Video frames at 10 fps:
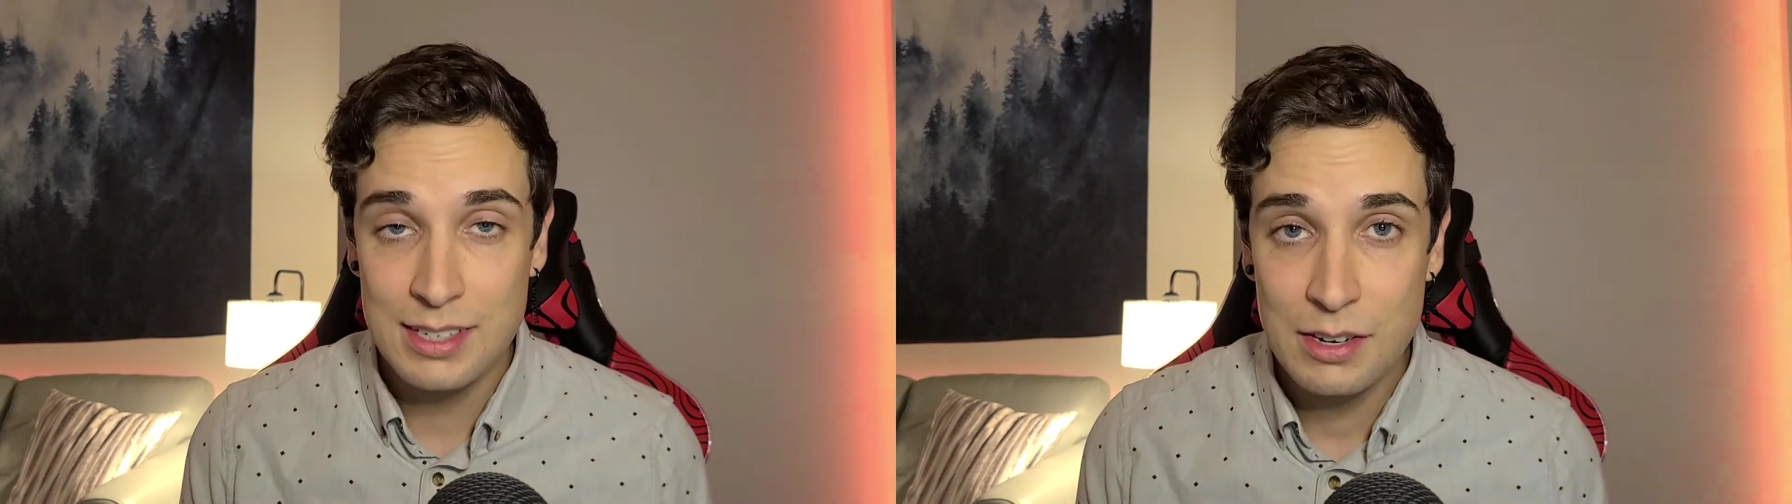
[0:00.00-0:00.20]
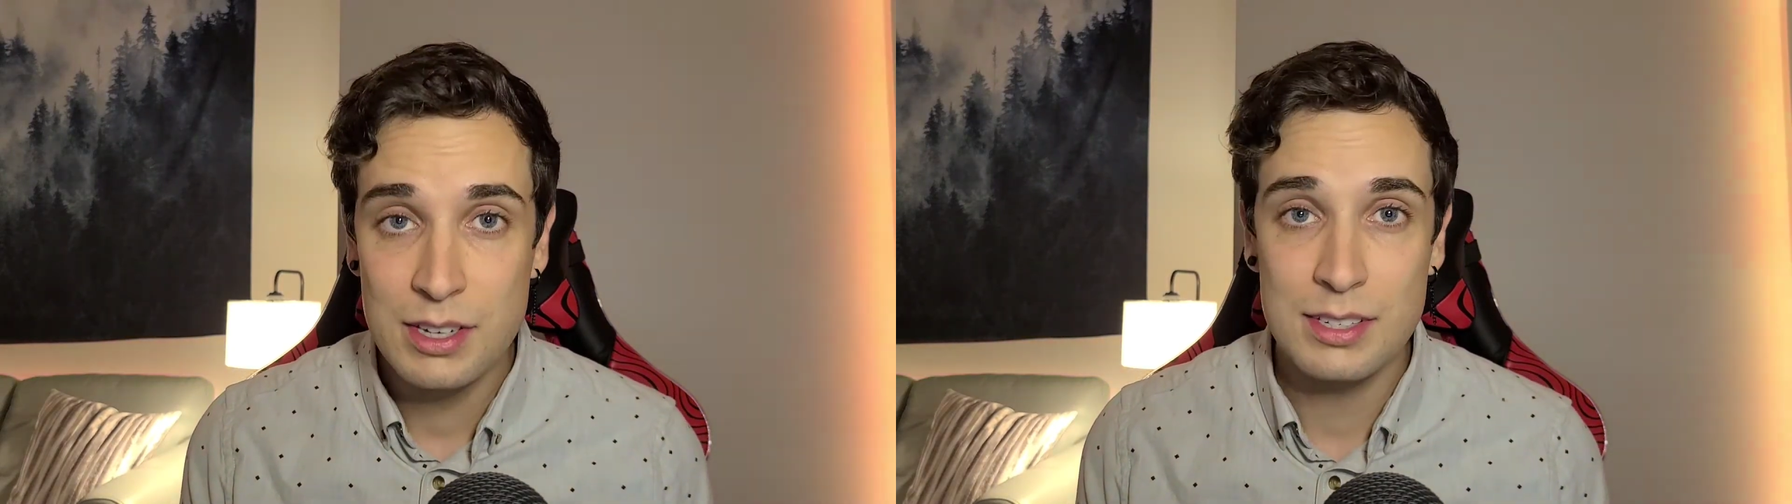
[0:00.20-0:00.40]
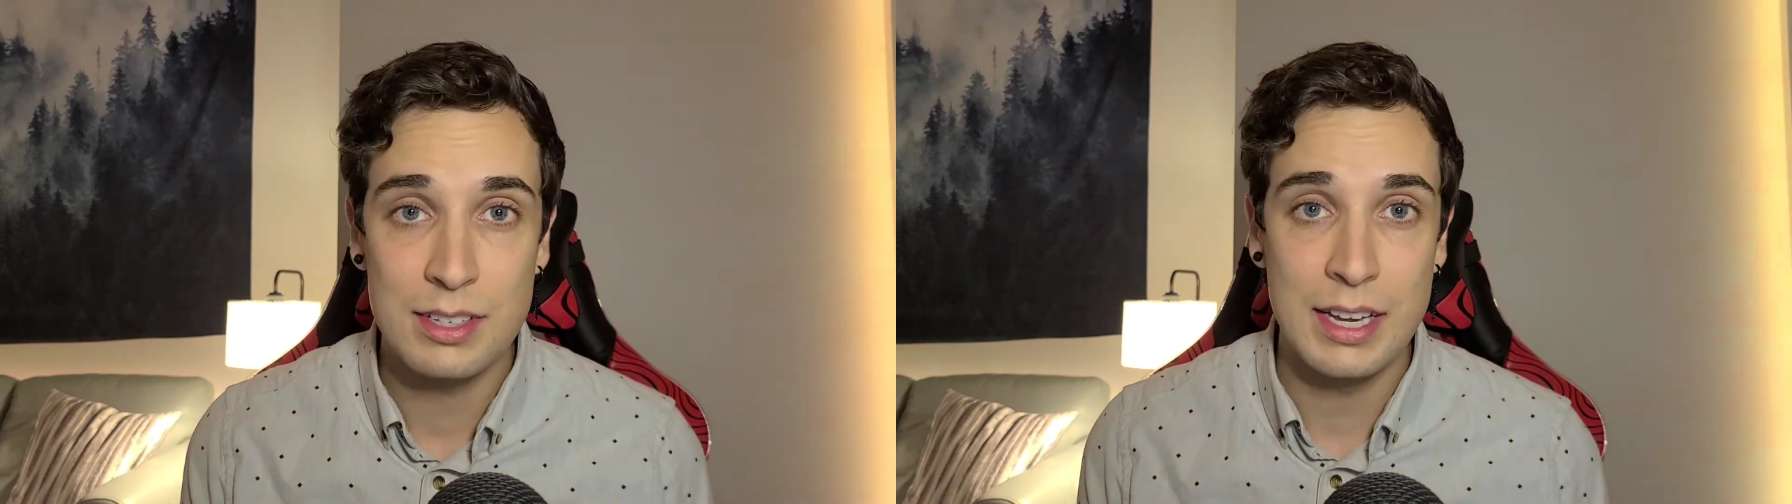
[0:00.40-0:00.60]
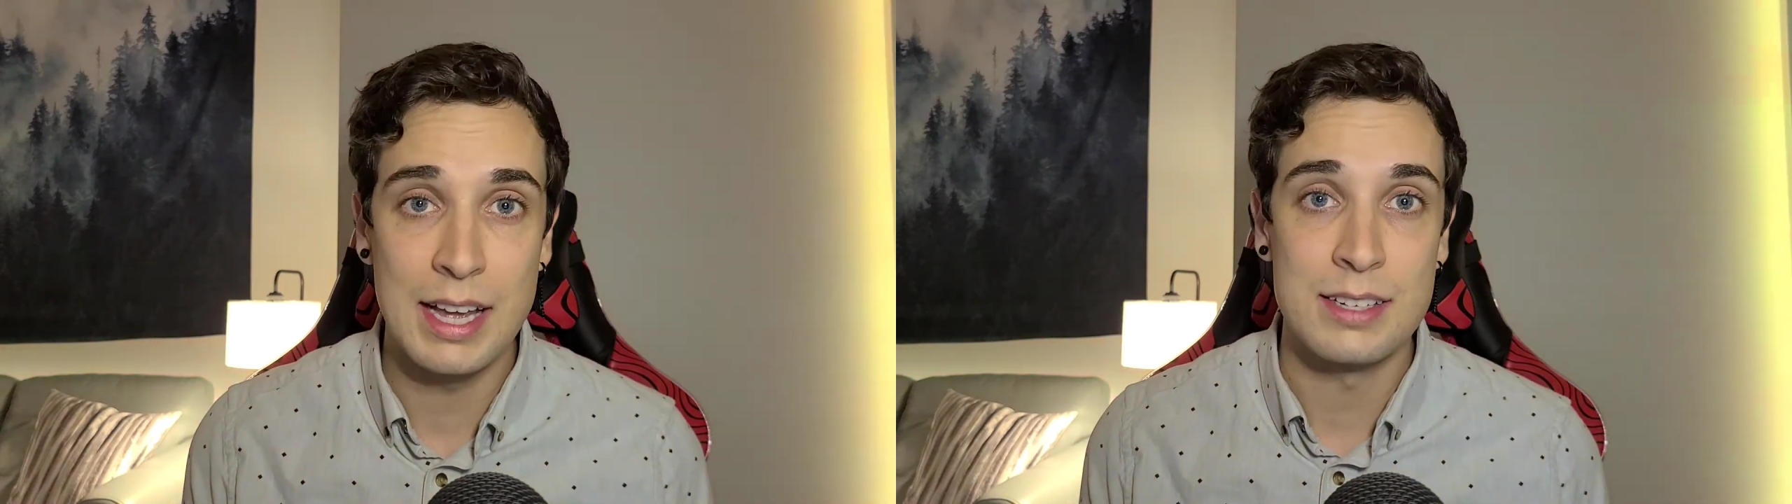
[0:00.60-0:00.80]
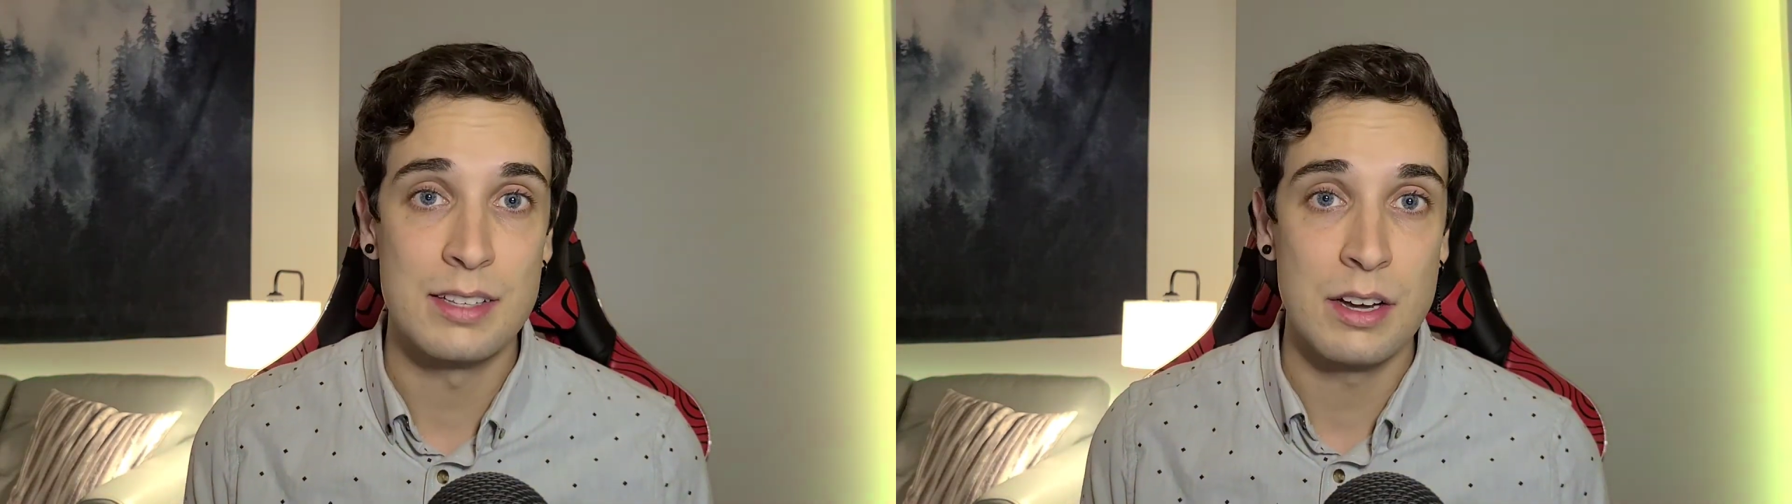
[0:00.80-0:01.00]
seriously
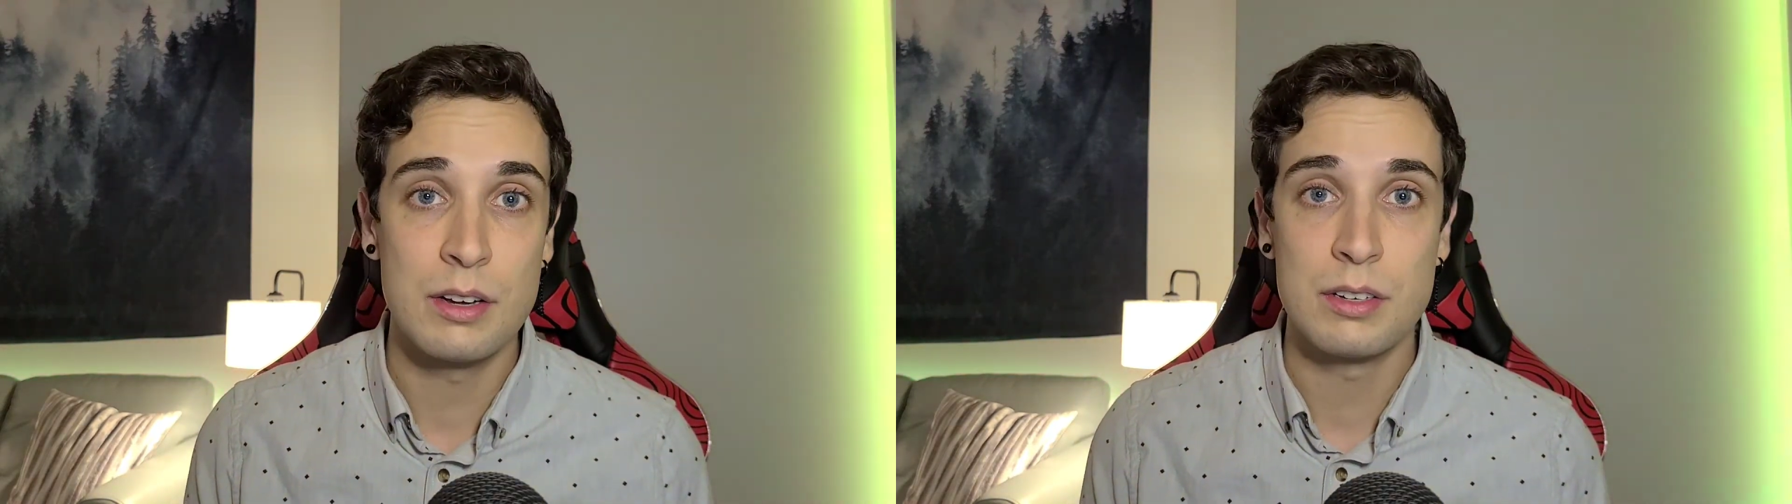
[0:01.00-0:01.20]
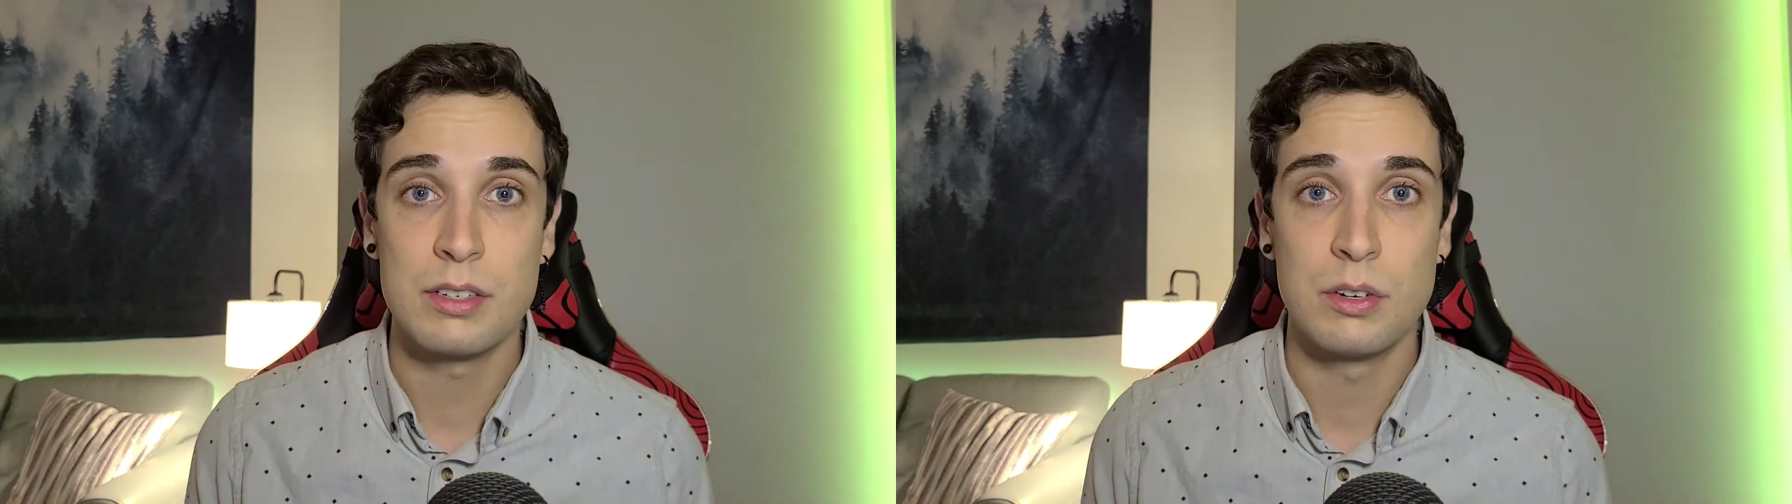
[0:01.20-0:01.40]
as those